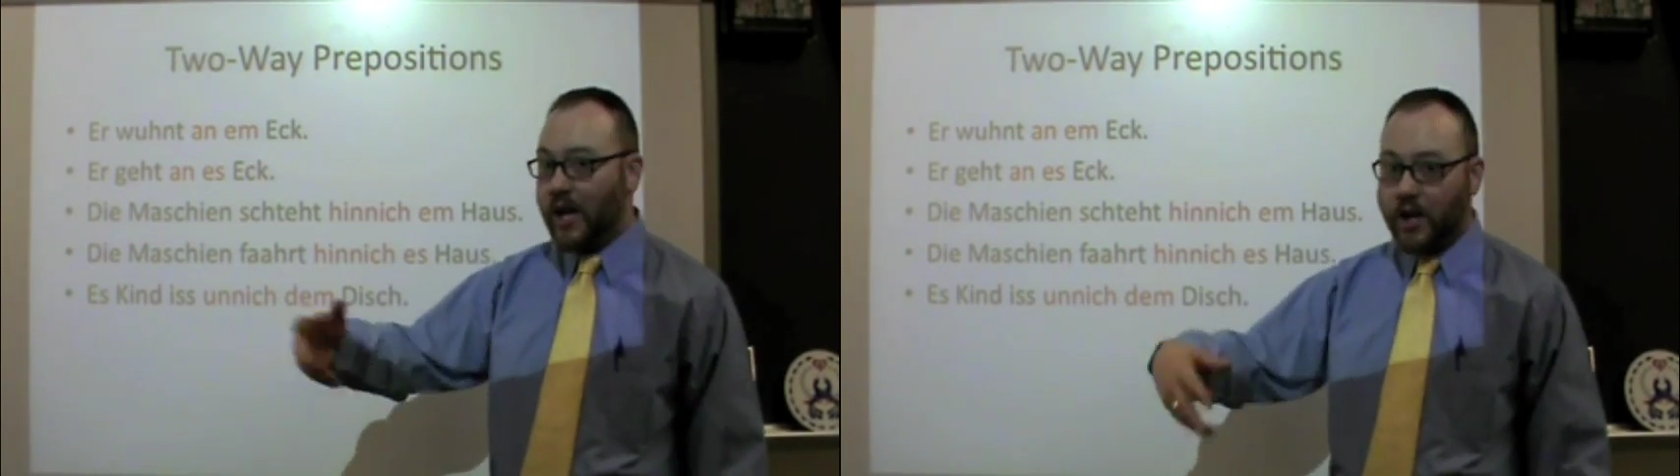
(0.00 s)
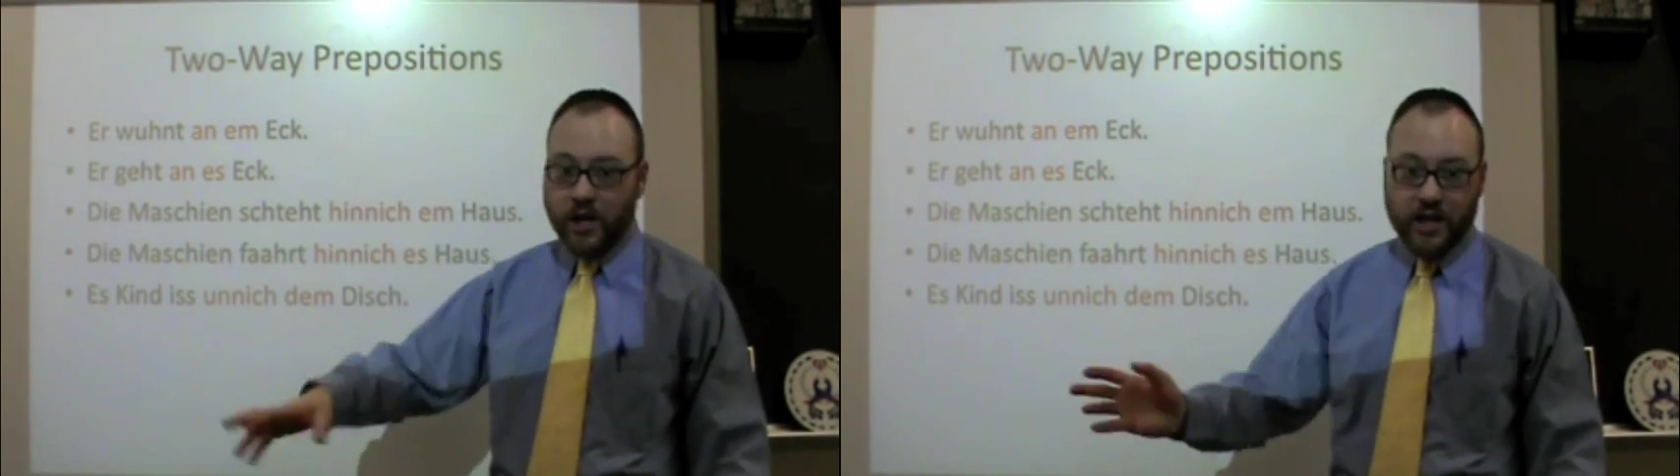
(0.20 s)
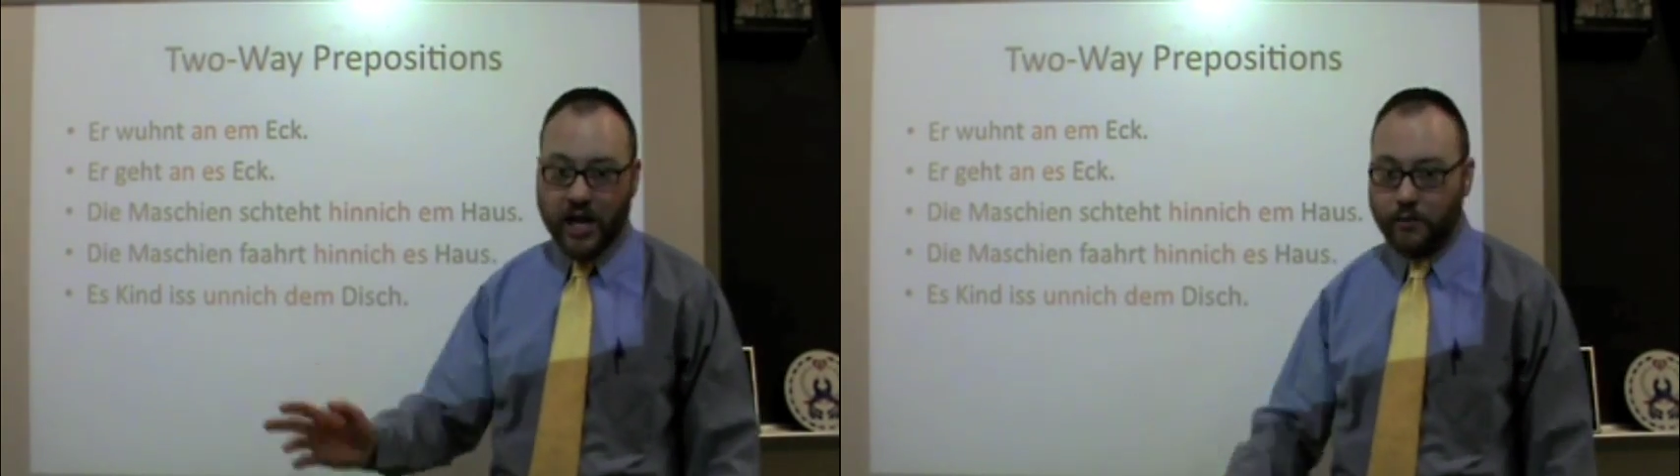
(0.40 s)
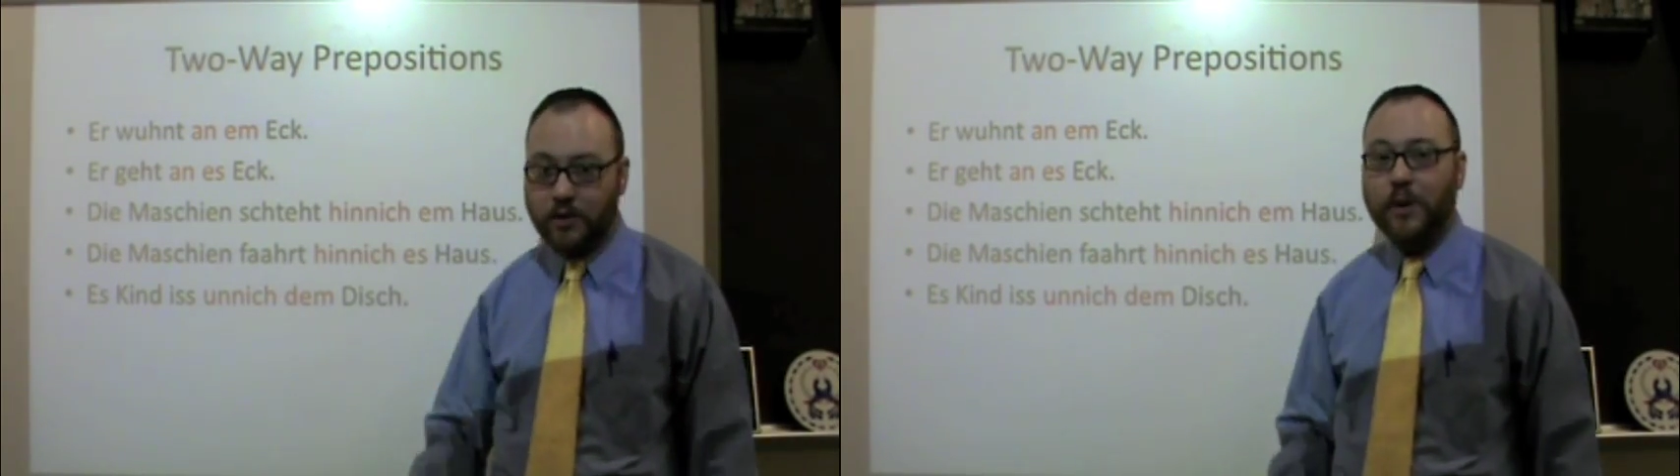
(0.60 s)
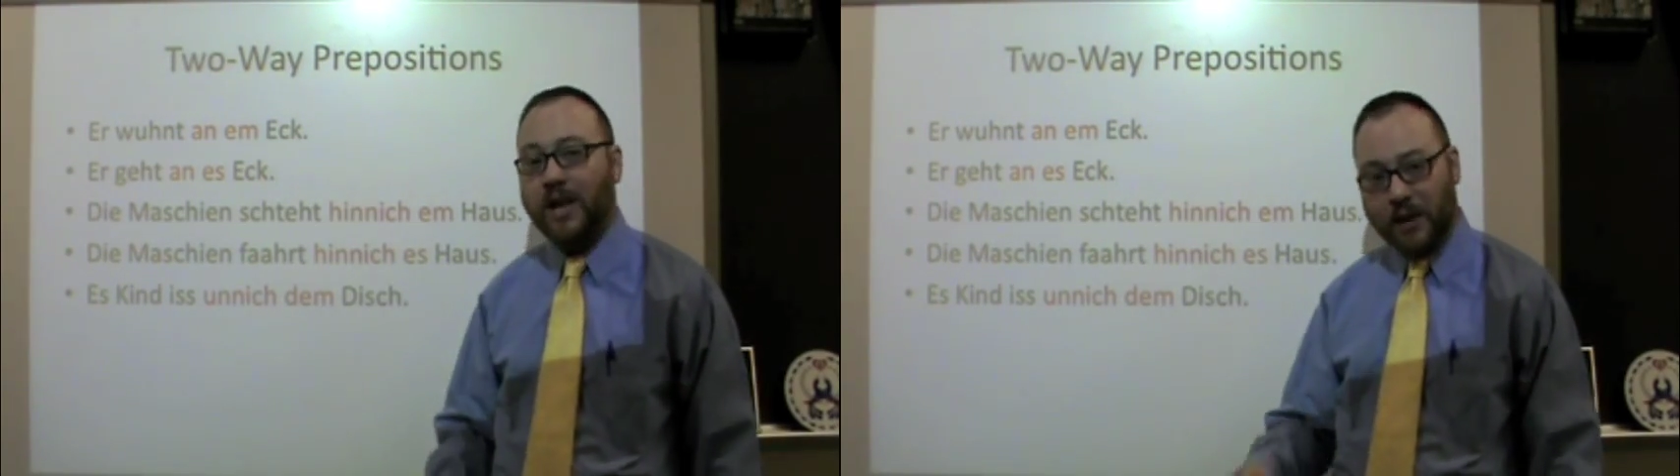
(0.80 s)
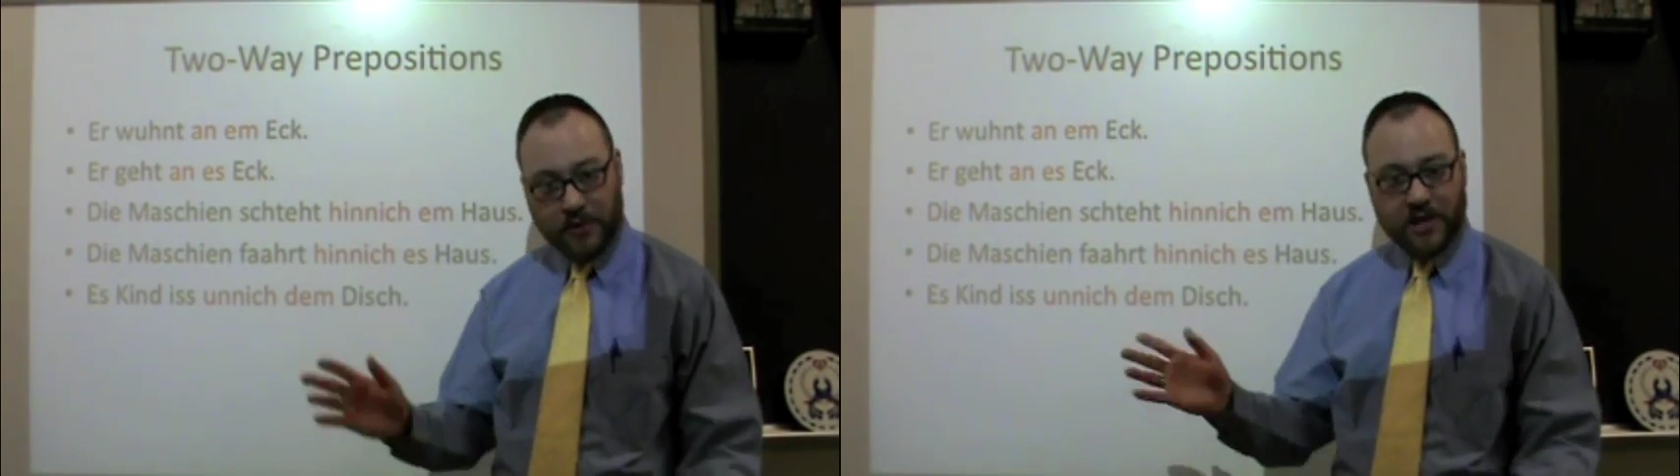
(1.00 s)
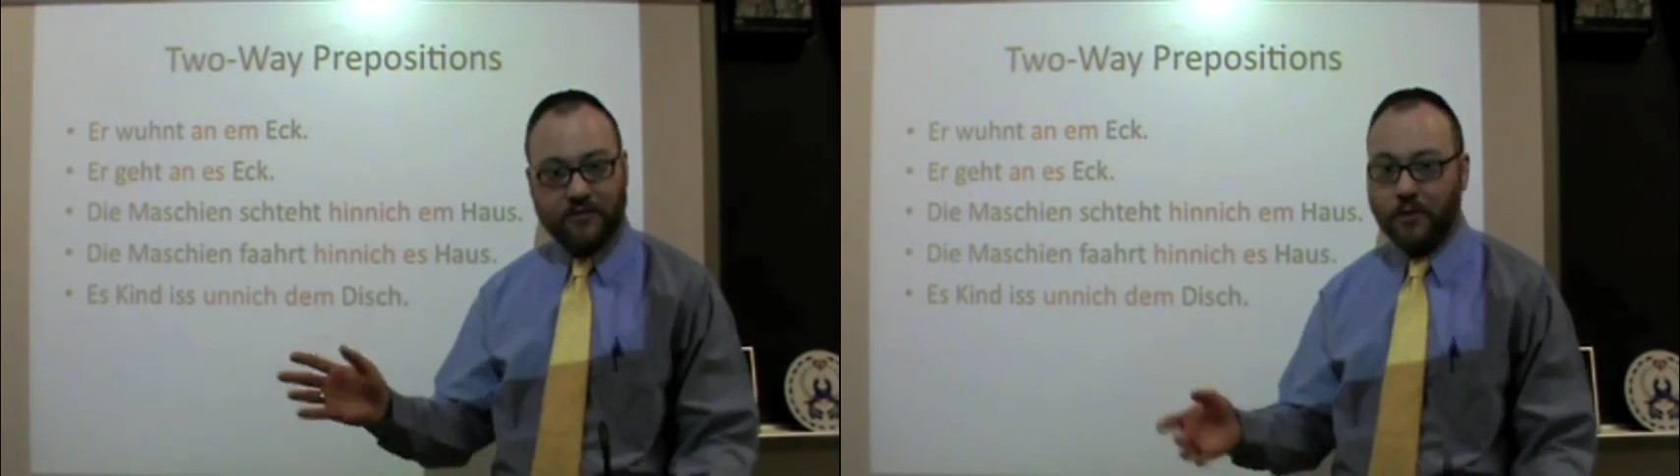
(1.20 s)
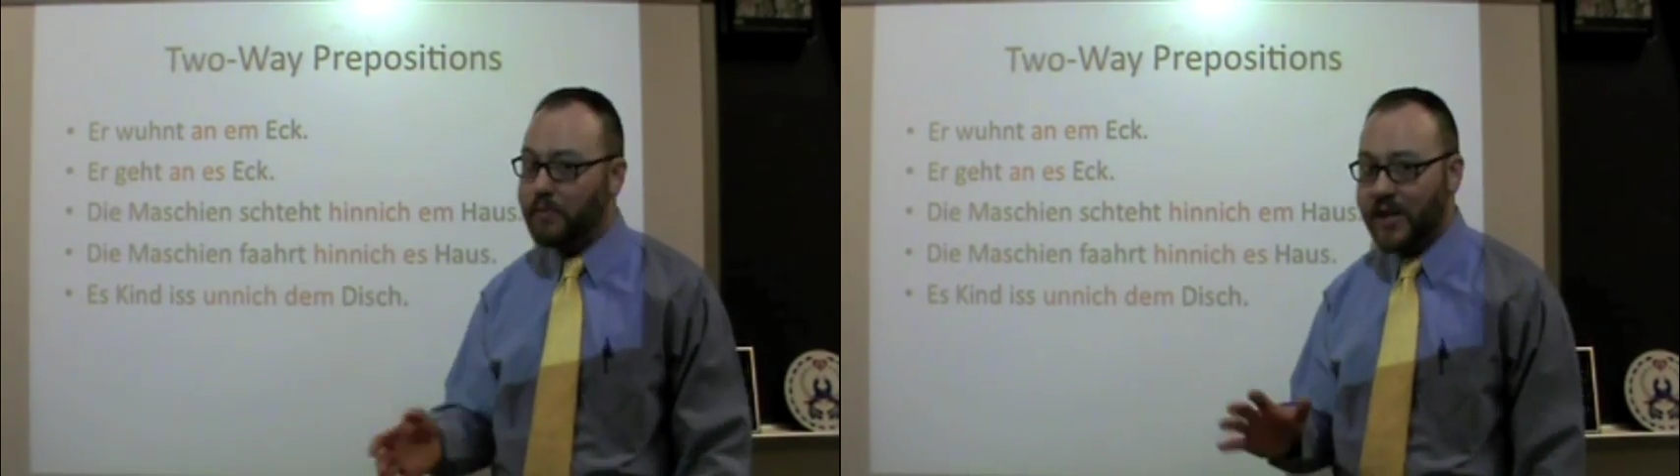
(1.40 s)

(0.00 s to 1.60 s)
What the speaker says: under the table, well, that'd be different.